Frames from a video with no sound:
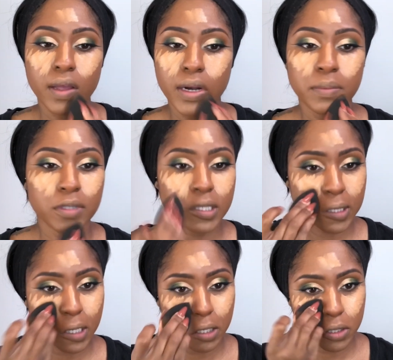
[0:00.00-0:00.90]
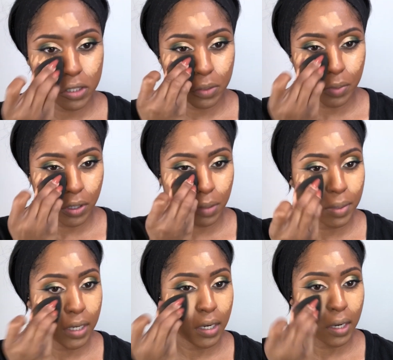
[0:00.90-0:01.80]
And I'm just gonna use a beauty
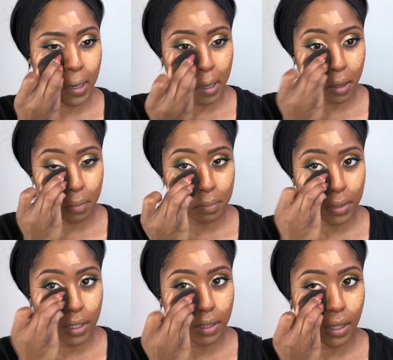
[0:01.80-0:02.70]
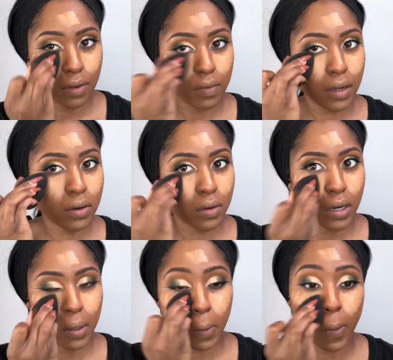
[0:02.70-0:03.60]
blender and blend that right on
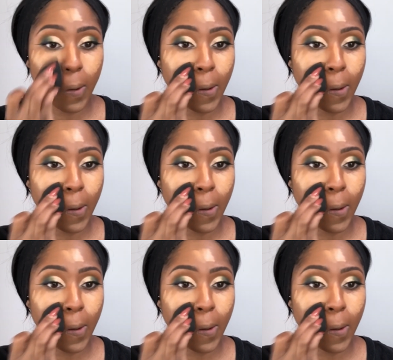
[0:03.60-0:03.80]
out.